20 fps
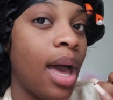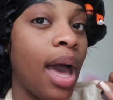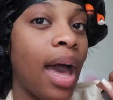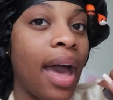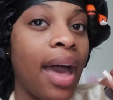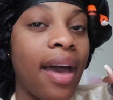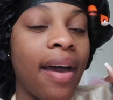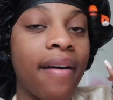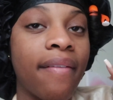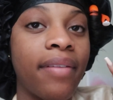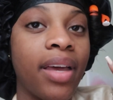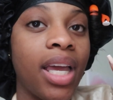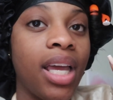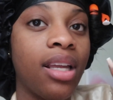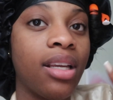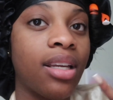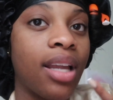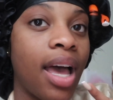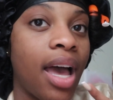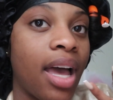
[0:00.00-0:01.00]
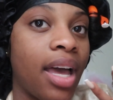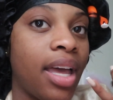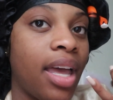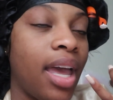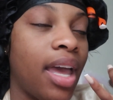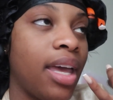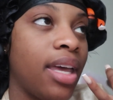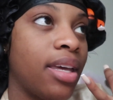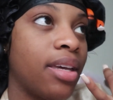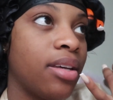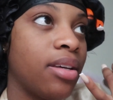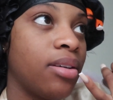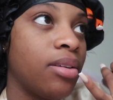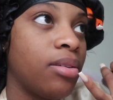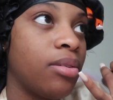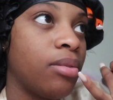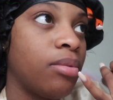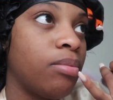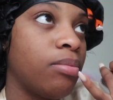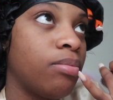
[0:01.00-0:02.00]
I have a 9
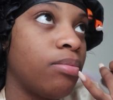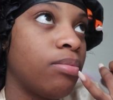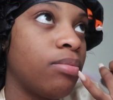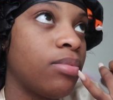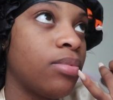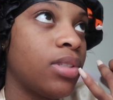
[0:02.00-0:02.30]
a.m.